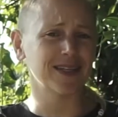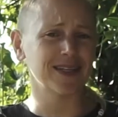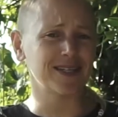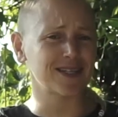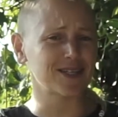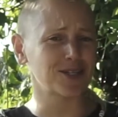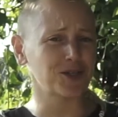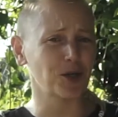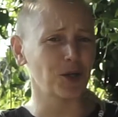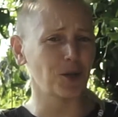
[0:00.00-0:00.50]
This
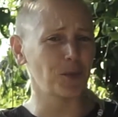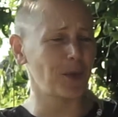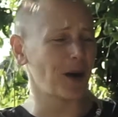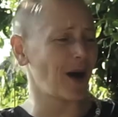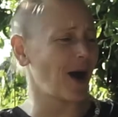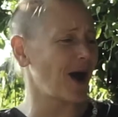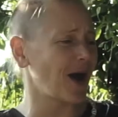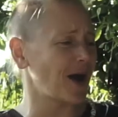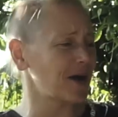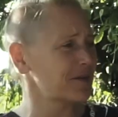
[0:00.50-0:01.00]
is all
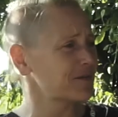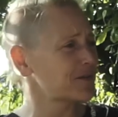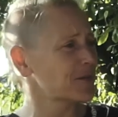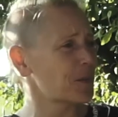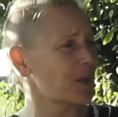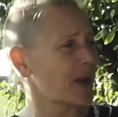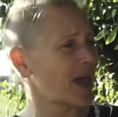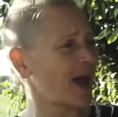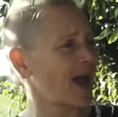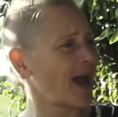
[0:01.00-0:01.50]
part of the
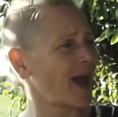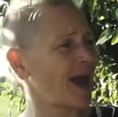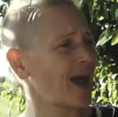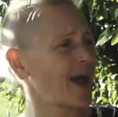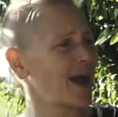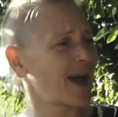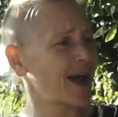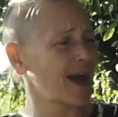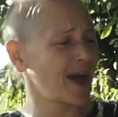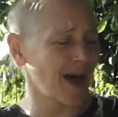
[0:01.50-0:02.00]

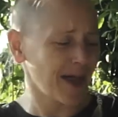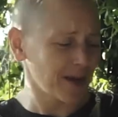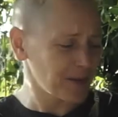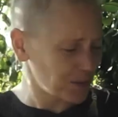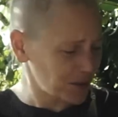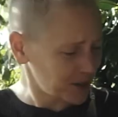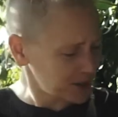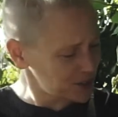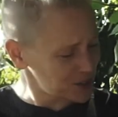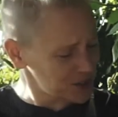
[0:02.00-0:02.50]
play and
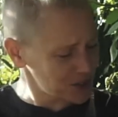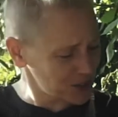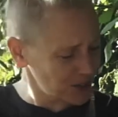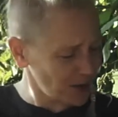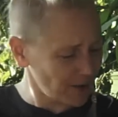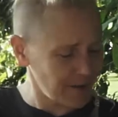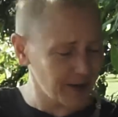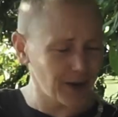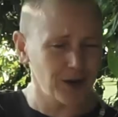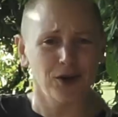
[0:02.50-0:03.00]
we're just
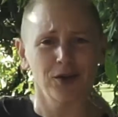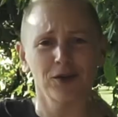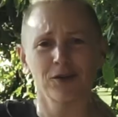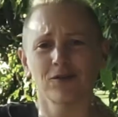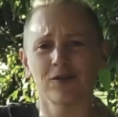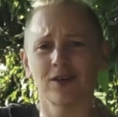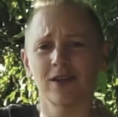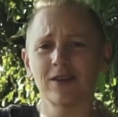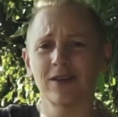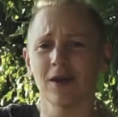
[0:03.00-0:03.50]
going
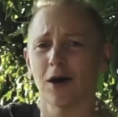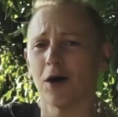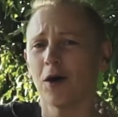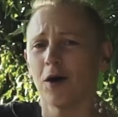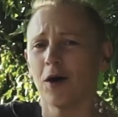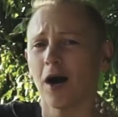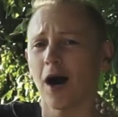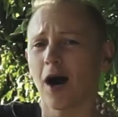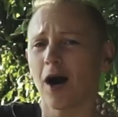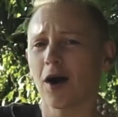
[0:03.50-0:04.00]
on with
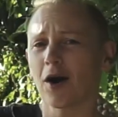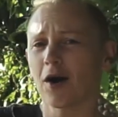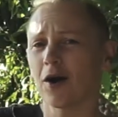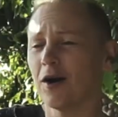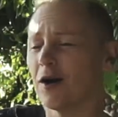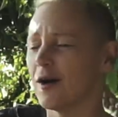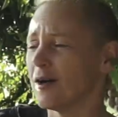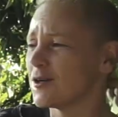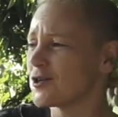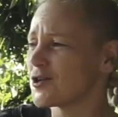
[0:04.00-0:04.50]
our
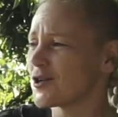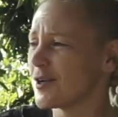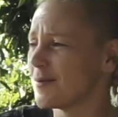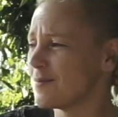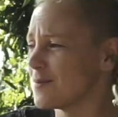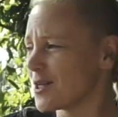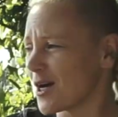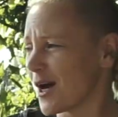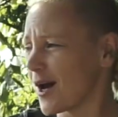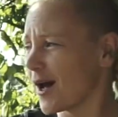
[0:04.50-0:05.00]

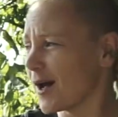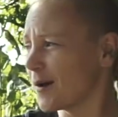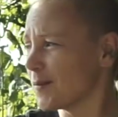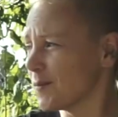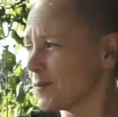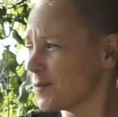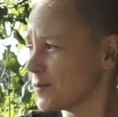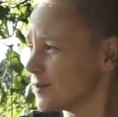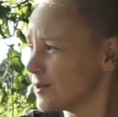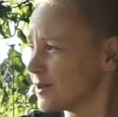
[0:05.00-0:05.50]

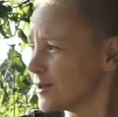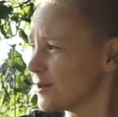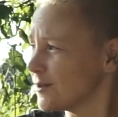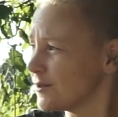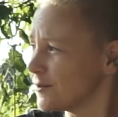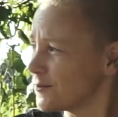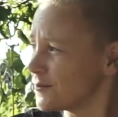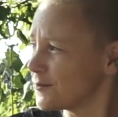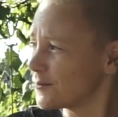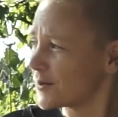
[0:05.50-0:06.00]
Dreamtime
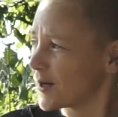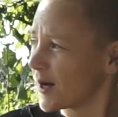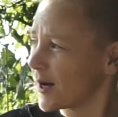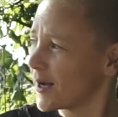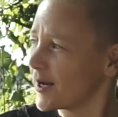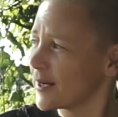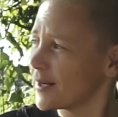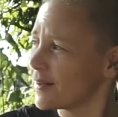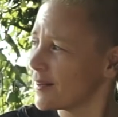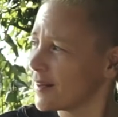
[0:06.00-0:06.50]
wolf
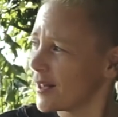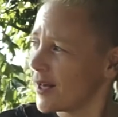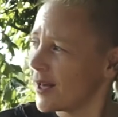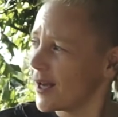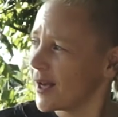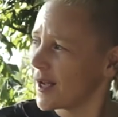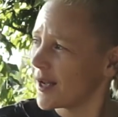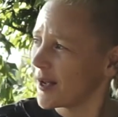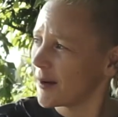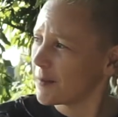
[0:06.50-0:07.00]
kind of
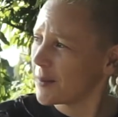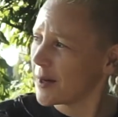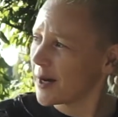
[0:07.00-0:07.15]
thing.